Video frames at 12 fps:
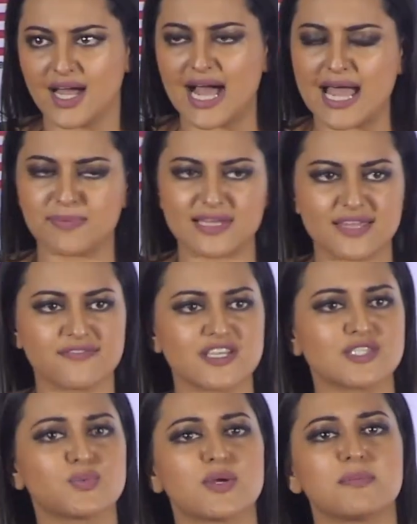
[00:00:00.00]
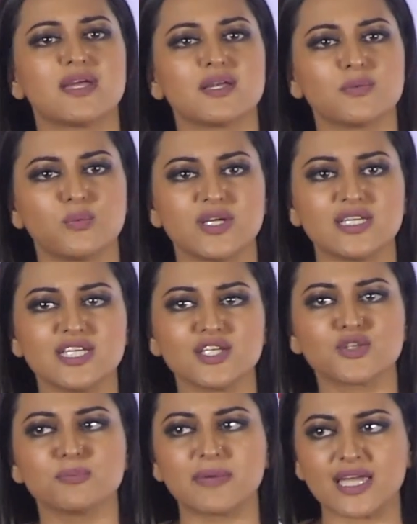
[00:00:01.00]
I believe as women, we
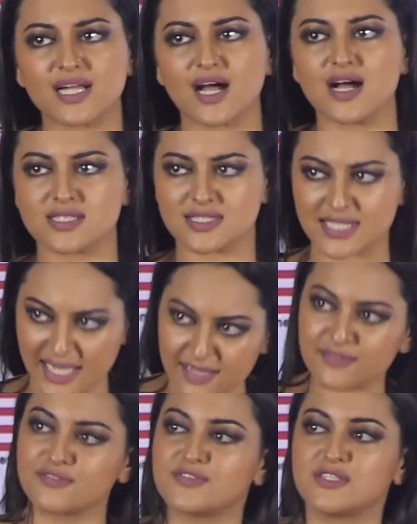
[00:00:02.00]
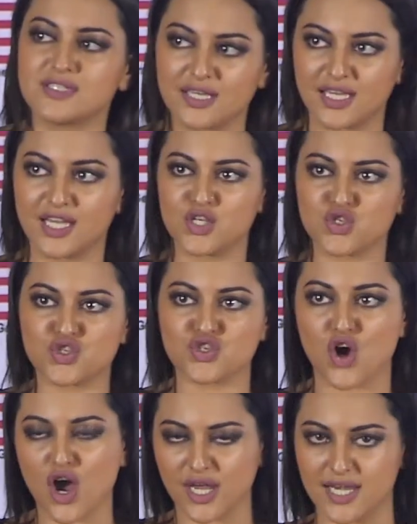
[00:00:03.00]
need to make ourselves
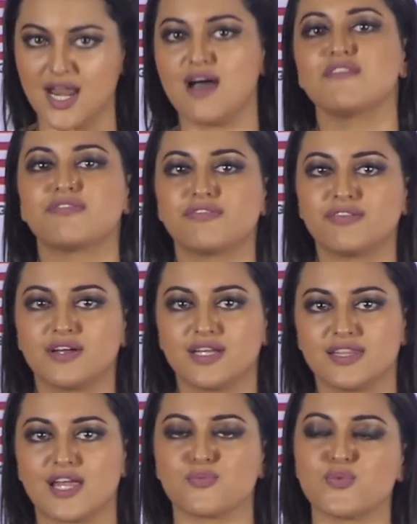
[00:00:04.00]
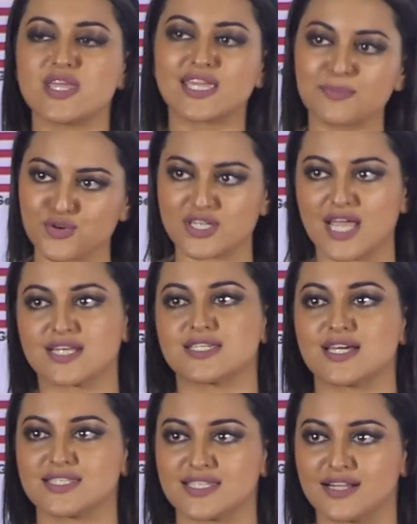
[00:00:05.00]
strong enough that we can protect
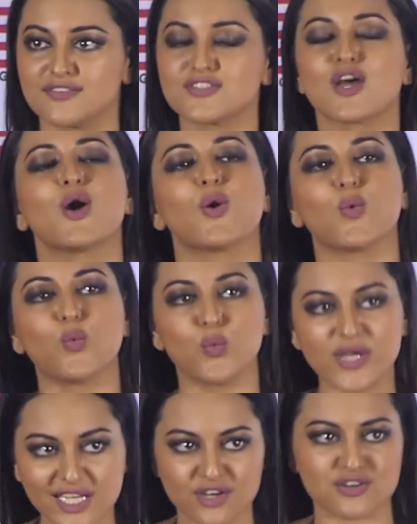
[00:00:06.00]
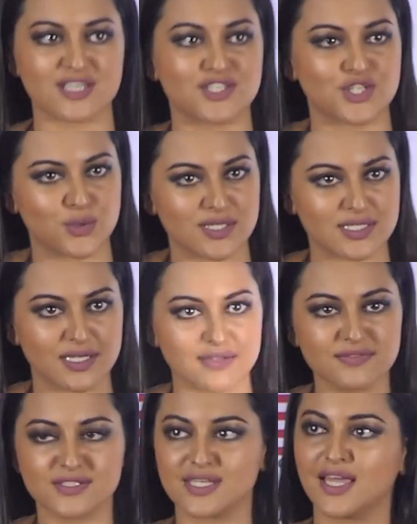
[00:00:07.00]
ourselves, we can rescue
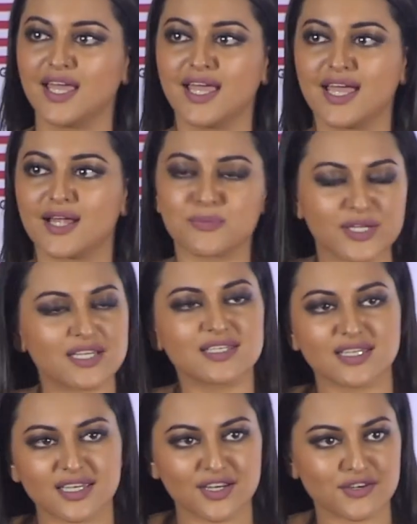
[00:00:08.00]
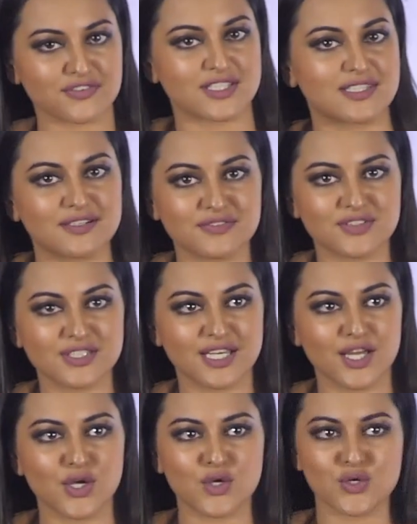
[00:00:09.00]
ourselves, and we can take care of ourselves.
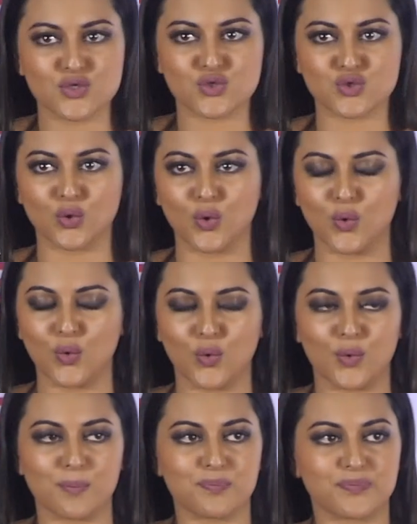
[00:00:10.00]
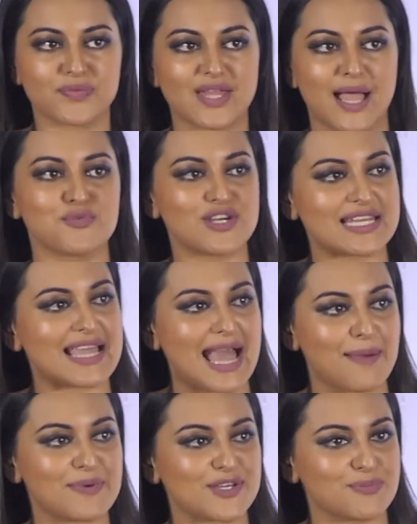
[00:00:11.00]
So I'm really
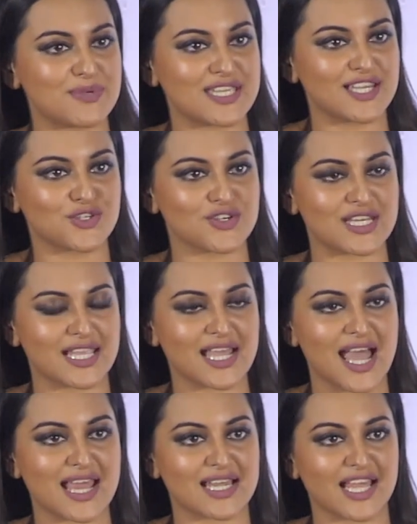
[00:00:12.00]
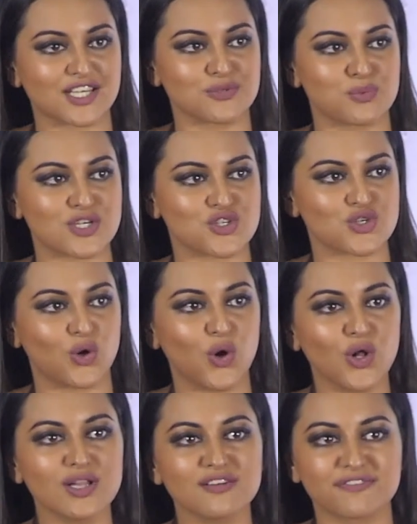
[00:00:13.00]
happy to be here today. I'd like to wish
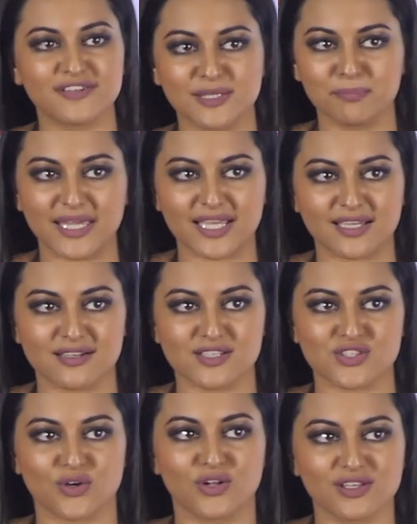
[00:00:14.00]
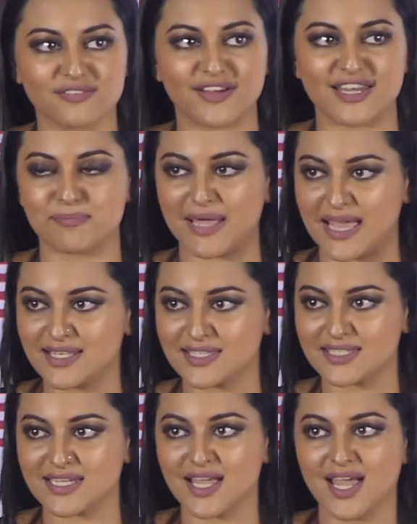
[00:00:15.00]
all the filmmakers all the very
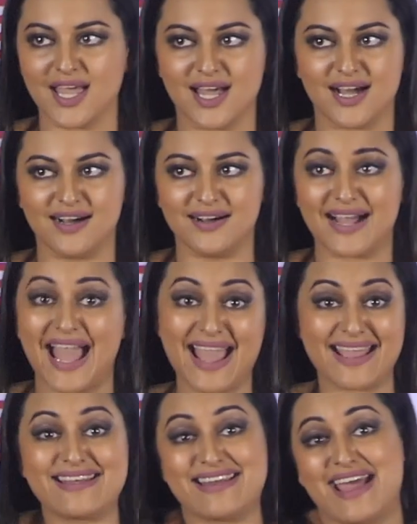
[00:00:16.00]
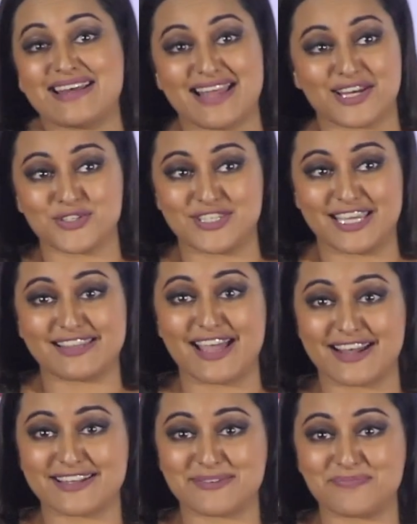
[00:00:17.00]
best. And I'd like to say
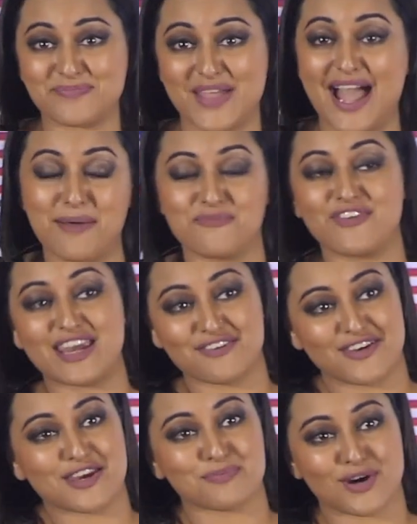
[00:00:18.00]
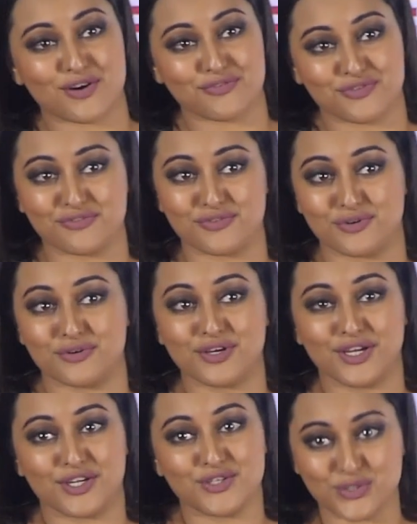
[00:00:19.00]
that I am very, very proud of you for
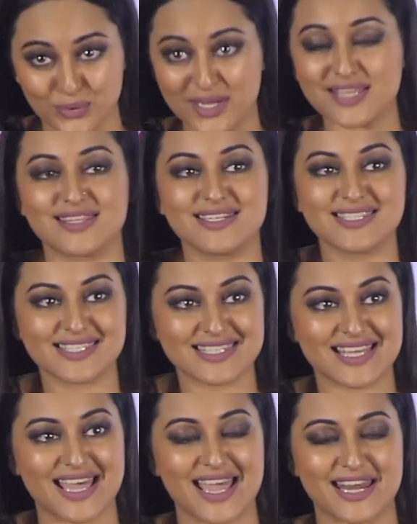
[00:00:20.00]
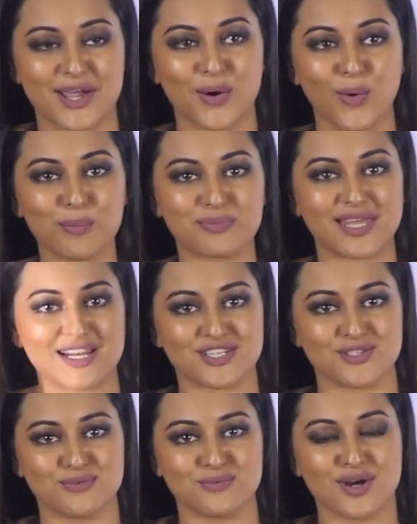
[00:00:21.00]
doing this, and I hope that
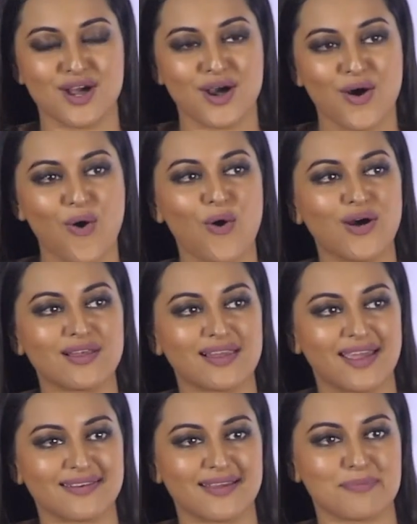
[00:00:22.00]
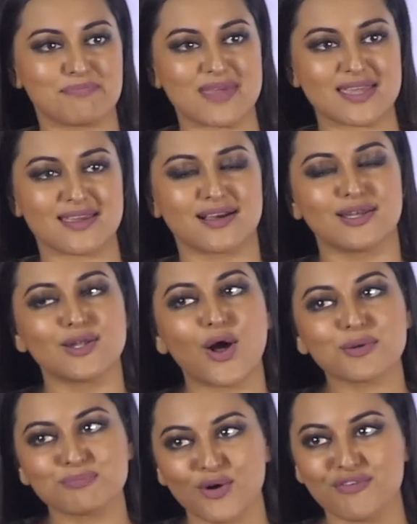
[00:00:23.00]
you all end up making a
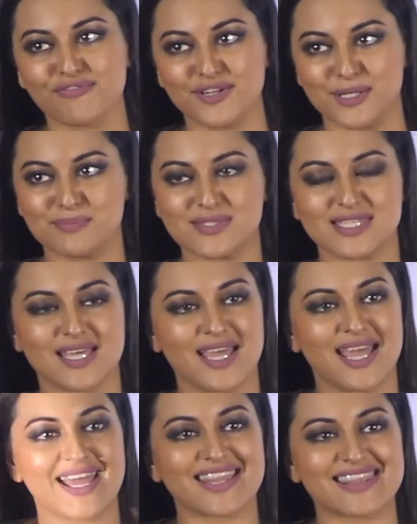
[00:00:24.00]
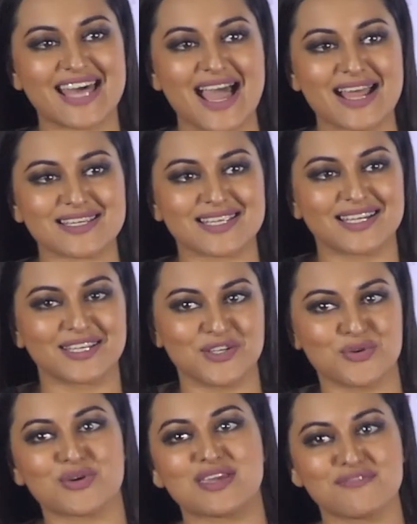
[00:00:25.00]
lot more films that
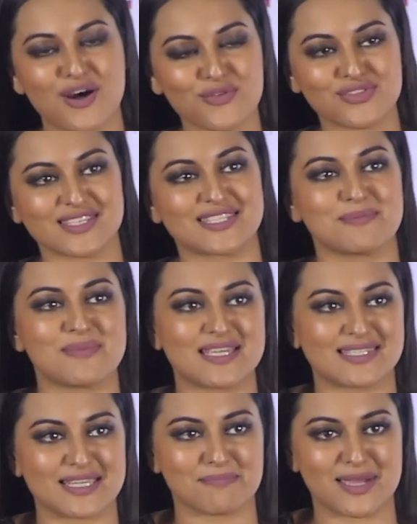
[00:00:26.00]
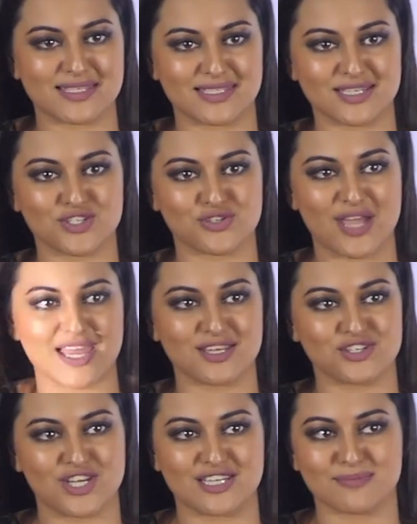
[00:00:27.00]
give out this amazing message to
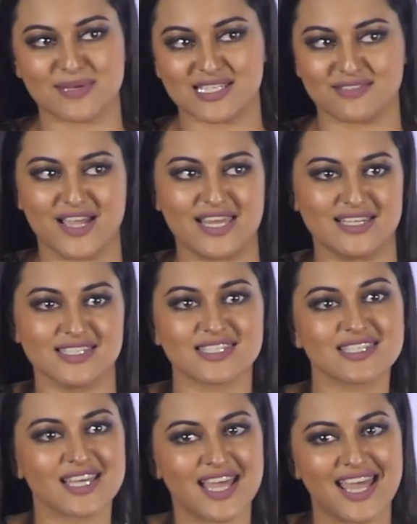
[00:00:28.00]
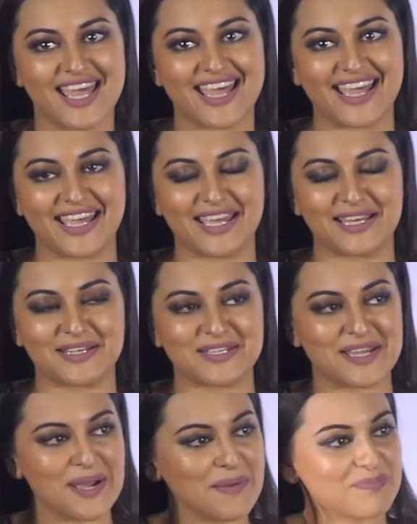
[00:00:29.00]
end gender-based violence.
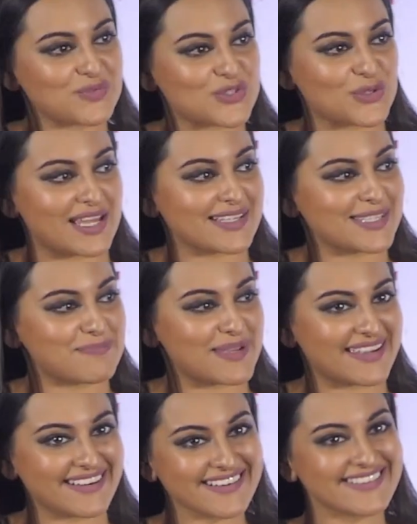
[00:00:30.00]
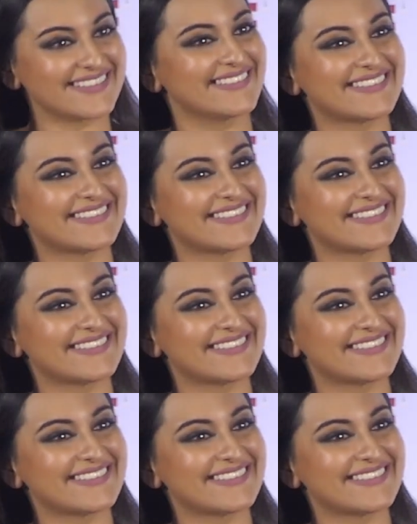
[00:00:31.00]
And yeah, so let's begin.